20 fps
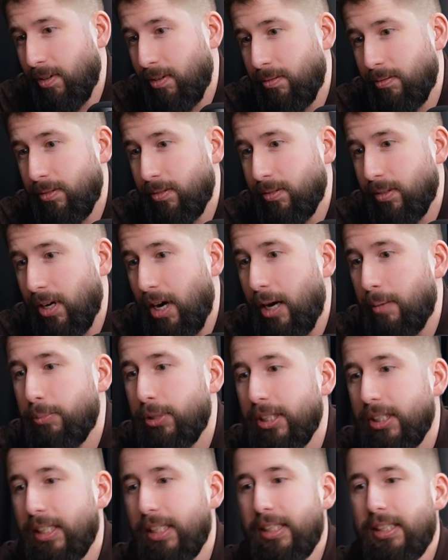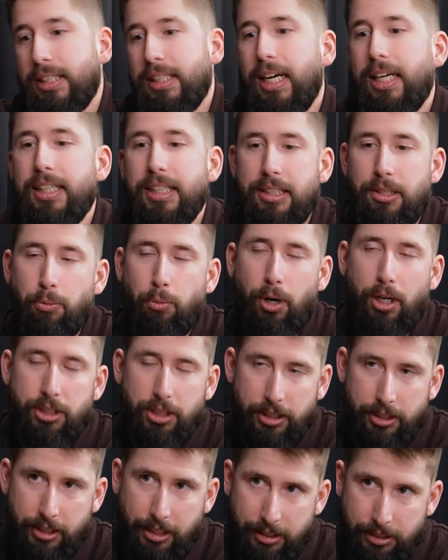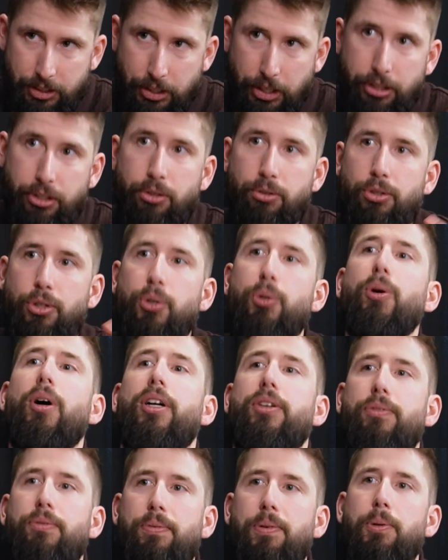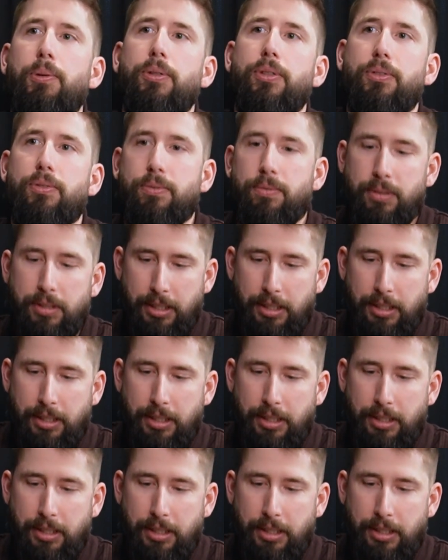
And I'm just excited to watch it continue to unfold.